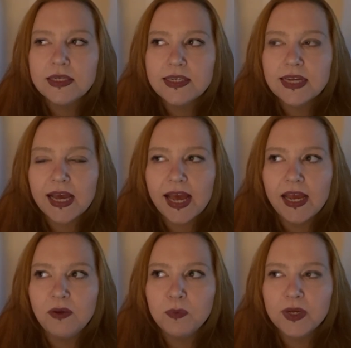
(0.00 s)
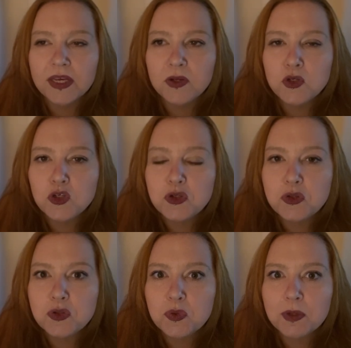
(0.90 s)
Today we're going to
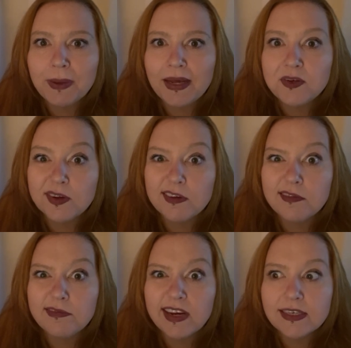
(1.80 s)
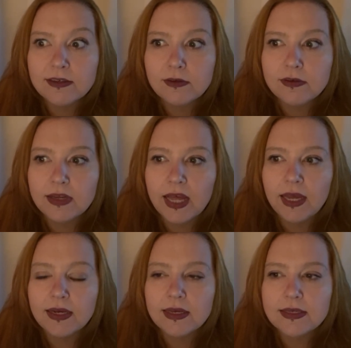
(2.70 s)
talk about radical
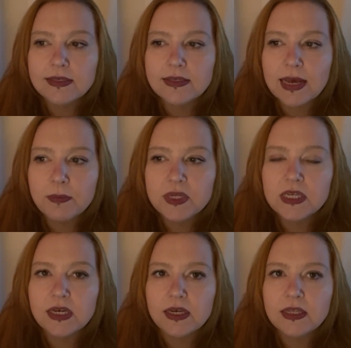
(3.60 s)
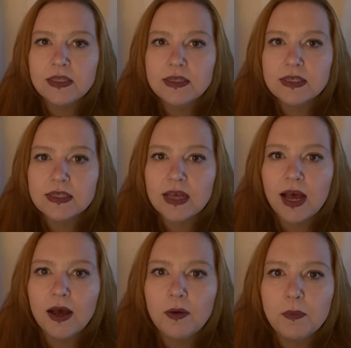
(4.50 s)
acceptance.
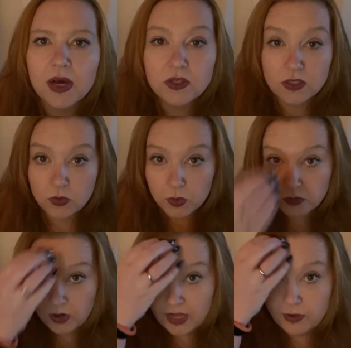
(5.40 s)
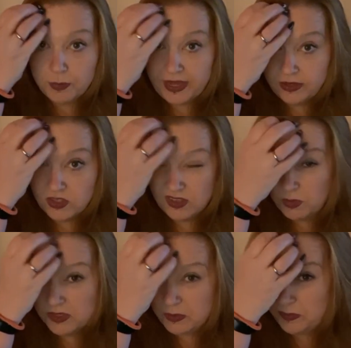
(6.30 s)
I'll just talk through it a little bit just
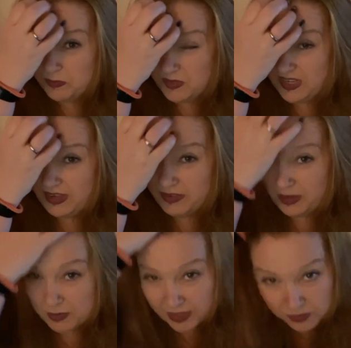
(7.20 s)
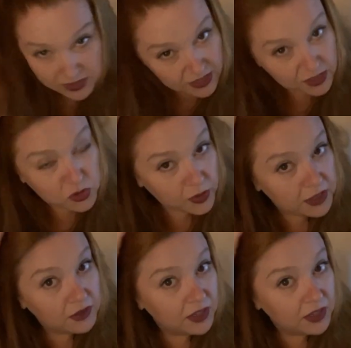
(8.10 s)
whilst we're seeing if anybody else is going to join.